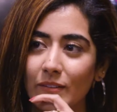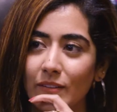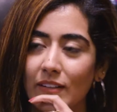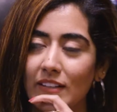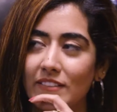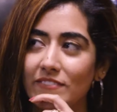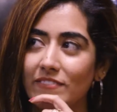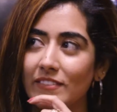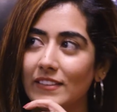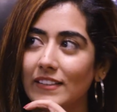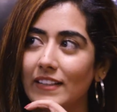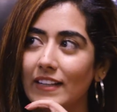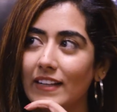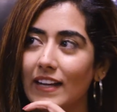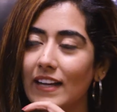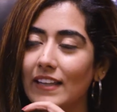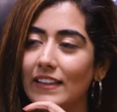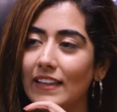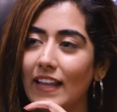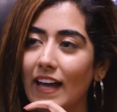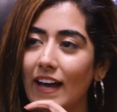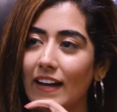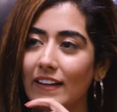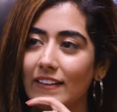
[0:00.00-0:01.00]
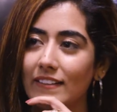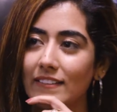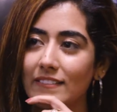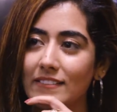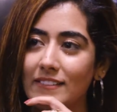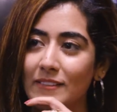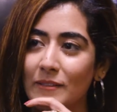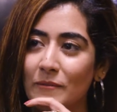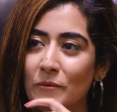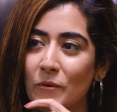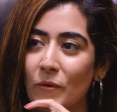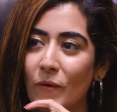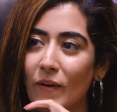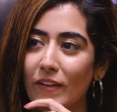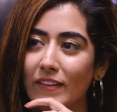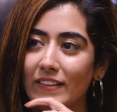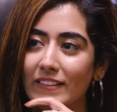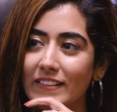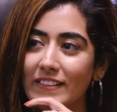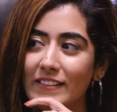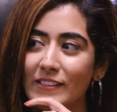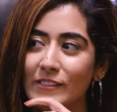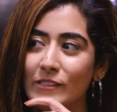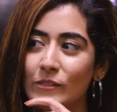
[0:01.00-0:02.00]
or I feel like I lack some
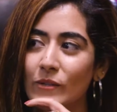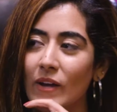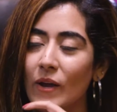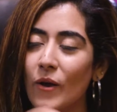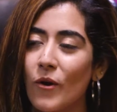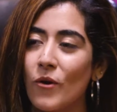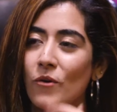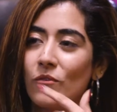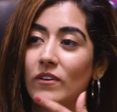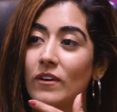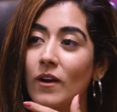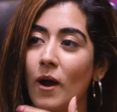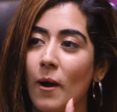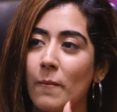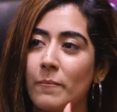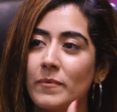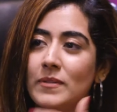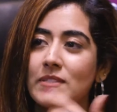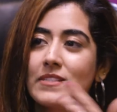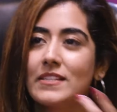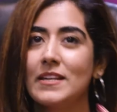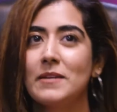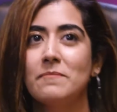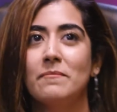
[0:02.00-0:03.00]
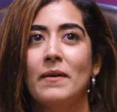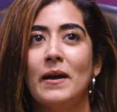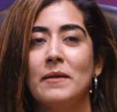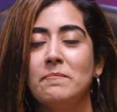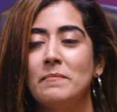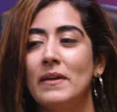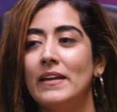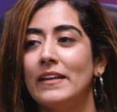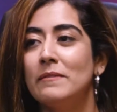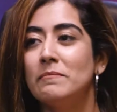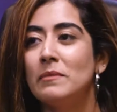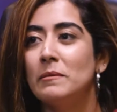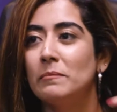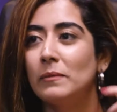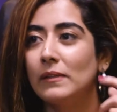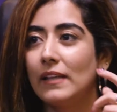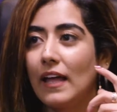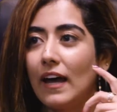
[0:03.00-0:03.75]
qualities, so I overcompensate by making people